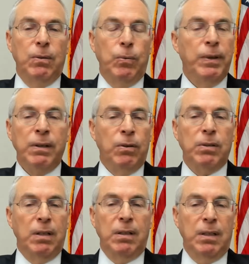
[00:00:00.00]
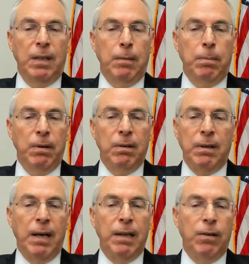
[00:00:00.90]
we are not at the table,
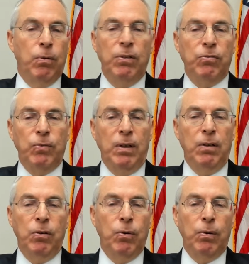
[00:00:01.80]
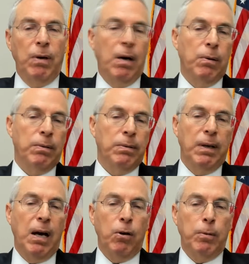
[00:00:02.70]
neither Israel nor our
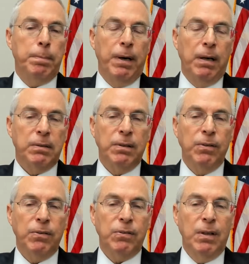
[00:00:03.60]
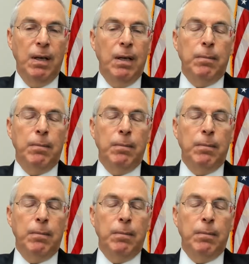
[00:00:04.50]
Arab partners.